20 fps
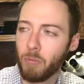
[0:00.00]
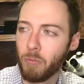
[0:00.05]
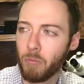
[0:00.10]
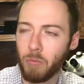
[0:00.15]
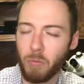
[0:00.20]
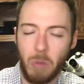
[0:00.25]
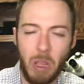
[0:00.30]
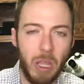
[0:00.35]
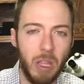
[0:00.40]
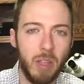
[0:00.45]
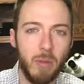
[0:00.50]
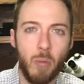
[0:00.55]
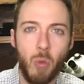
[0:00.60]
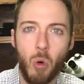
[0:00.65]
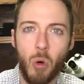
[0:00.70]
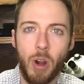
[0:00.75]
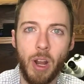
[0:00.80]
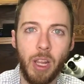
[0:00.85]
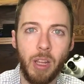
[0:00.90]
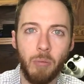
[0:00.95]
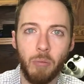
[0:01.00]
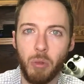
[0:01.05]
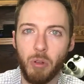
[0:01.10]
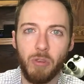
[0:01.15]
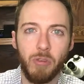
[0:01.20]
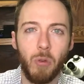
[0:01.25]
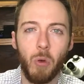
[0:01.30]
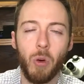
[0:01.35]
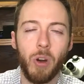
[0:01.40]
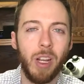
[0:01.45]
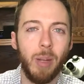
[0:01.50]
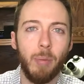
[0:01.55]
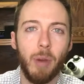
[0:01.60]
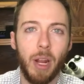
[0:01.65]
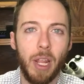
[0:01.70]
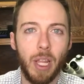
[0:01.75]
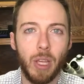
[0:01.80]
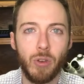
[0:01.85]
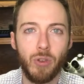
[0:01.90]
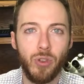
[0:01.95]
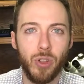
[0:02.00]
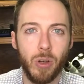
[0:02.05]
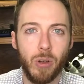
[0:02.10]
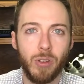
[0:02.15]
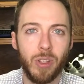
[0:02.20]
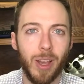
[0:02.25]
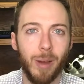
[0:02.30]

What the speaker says: in the morning before anybody else shows